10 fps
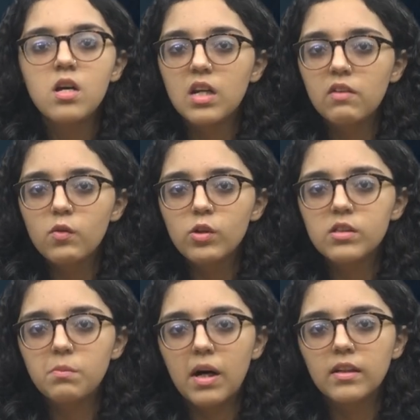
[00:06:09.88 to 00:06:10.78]
Ravi was
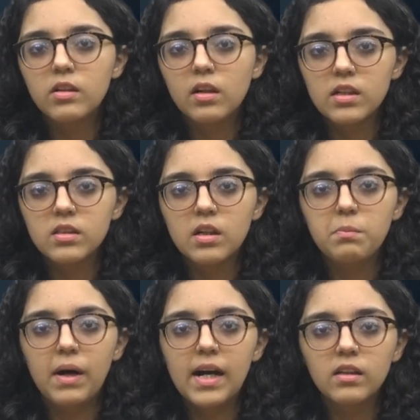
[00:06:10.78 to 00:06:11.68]
remanded to custody
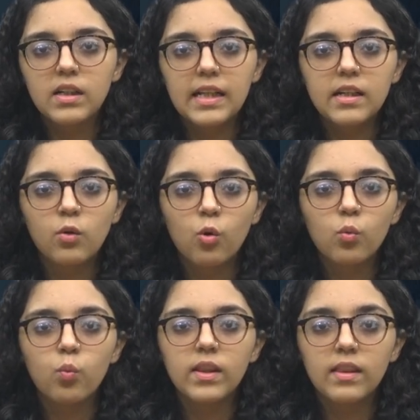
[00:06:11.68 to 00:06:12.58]
by the Delhi
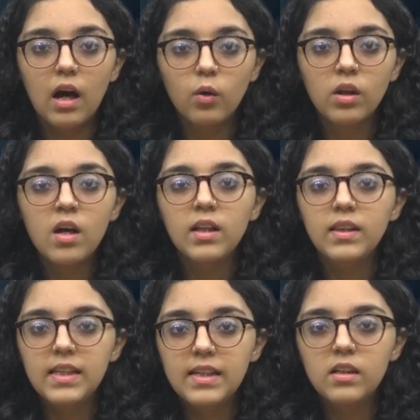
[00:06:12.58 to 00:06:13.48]
court without
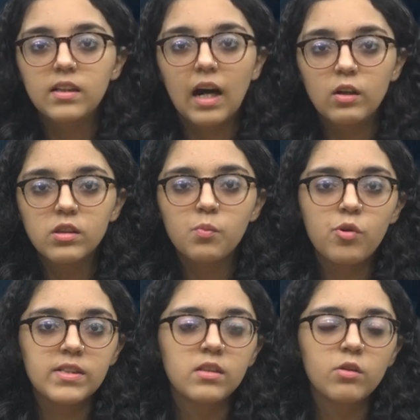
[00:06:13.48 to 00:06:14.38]
legal counsel
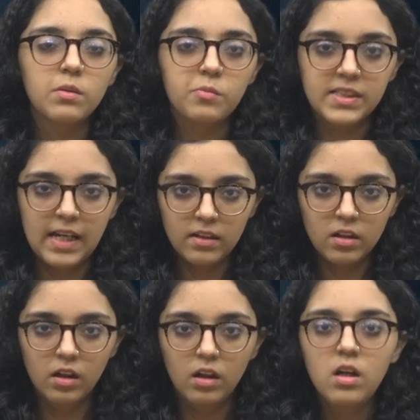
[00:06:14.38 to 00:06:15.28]
present to represent
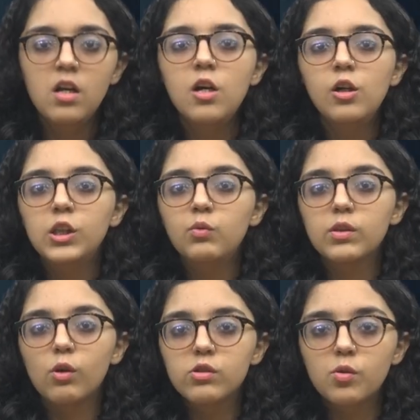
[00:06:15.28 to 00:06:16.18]
her. She
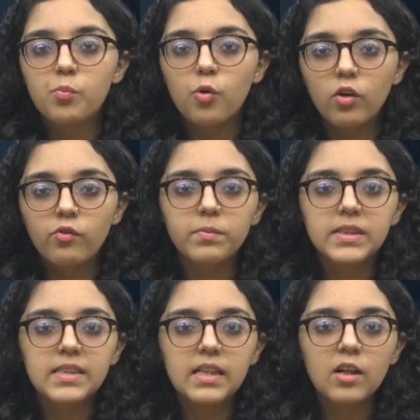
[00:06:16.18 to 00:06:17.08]
was also brought from the
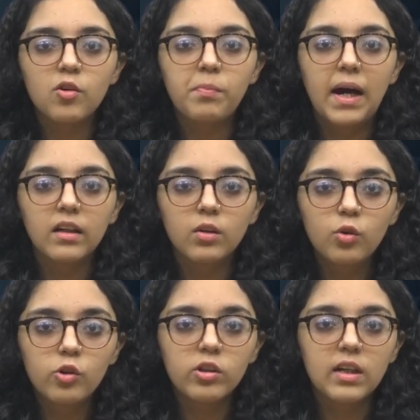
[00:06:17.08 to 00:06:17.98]
city of
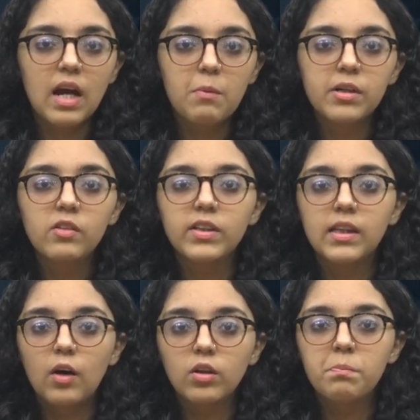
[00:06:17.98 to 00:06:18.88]
Bengaluru to the capital
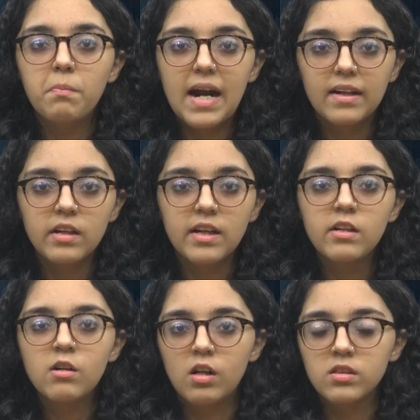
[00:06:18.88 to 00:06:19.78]
without a mandatory
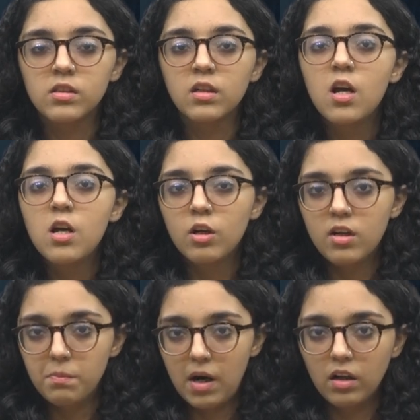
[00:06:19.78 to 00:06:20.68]
transit
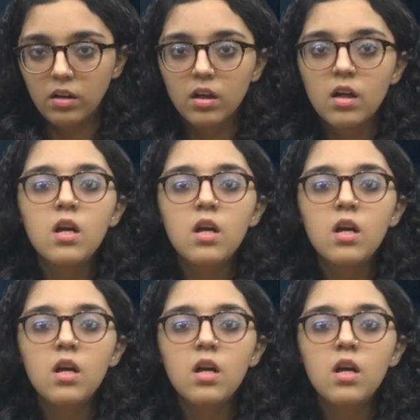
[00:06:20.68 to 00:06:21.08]
remand.